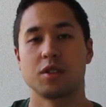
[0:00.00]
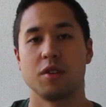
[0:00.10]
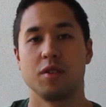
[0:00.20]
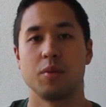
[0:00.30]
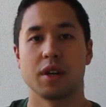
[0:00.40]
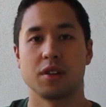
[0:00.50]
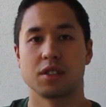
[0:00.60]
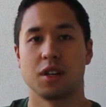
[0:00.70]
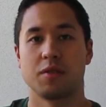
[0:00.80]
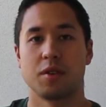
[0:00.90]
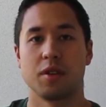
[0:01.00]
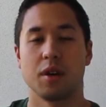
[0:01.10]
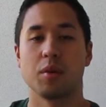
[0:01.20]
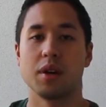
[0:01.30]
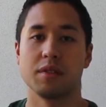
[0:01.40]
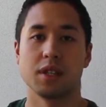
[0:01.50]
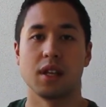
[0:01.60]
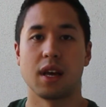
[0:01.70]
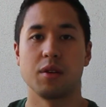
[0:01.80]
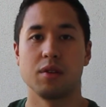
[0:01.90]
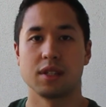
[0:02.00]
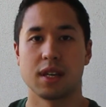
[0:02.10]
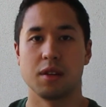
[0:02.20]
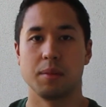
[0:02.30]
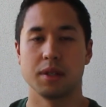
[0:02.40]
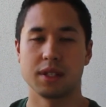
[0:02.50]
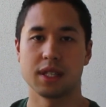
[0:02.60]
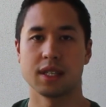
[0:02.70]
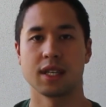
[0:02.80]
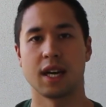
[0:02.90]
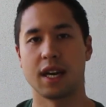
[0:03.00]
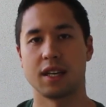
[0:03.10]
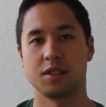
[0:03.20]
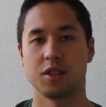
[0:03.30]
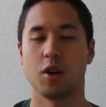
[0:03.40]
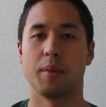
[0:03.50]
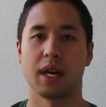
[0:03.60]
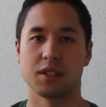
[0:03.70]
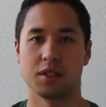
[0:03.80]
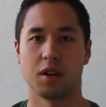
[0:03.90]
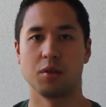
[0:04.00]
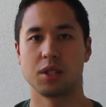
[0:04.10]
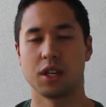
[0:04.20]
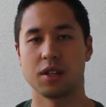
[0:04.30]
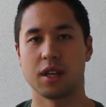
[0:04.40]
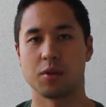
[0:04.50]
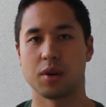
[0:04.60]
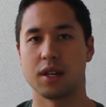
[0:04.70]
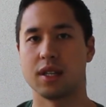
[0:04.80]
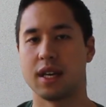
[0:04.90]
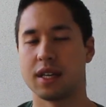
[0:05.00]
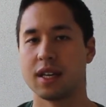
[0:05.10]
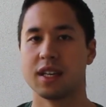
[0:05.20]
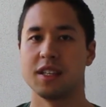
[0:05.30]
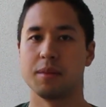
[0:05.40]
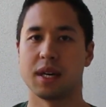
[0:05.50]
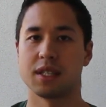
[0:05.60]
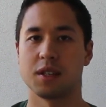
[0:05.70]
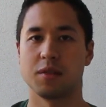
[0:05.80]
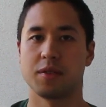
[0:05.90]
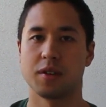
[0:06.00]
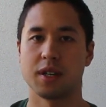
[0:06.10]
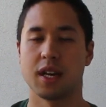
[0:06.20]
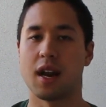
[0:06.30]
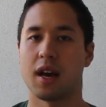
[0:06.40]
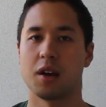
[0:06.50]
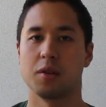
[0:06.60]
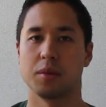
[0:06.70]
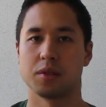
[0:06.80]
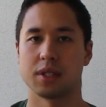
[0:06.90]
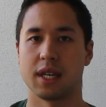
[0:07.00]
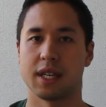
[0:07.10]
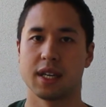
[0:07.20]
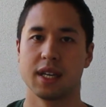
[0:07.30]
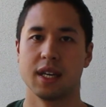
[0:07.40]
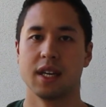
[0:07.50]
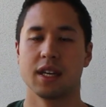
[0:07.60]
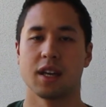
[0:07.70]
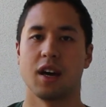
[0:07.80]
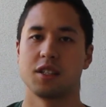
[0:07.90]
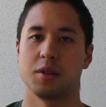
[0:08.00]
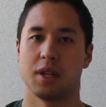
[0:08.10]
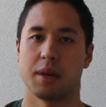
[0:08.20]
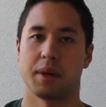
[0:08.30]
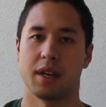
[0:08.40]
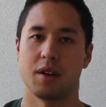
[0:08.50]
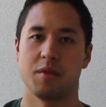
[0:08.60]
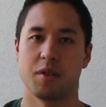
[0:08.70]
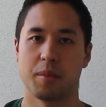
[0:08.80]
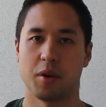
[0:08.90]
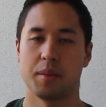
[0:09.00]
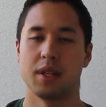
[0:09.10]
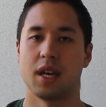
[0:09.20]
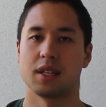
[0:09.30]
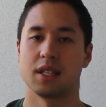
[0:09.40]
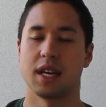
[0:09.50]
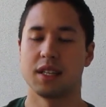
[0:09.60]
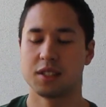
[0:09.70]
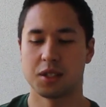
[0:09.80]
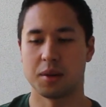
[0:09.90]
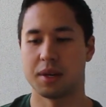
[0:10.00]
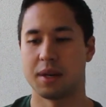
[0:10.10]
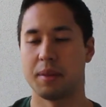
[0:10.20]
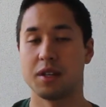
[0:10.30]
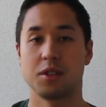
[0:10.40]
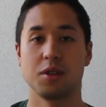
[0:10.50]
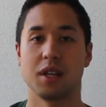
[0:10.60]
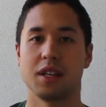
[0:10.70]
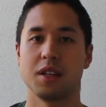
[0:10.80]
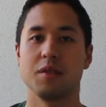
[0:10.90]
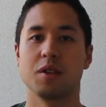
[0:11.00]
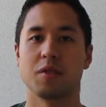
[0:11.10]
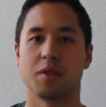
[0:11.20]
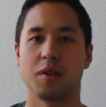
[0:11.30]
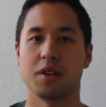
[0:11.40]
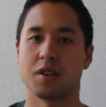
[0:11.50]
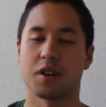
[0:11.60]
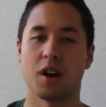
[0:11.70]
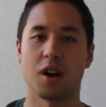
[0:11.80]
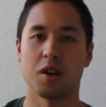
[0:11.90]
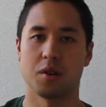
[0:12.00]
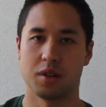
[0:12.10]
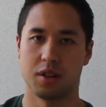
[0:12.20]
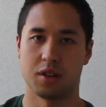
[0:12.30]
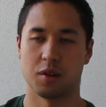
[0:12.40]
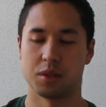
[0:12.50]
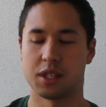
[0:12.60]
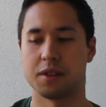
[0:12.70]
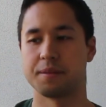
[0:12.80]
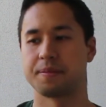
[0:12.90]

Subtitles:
So if you bring your cell phone, they won't even allow you inside the building. I had to go back to the hotel, like leave my cell phone, and I almost like got to like my interview appointment like late. So make sure to like leave your phone in your car or in your hotel.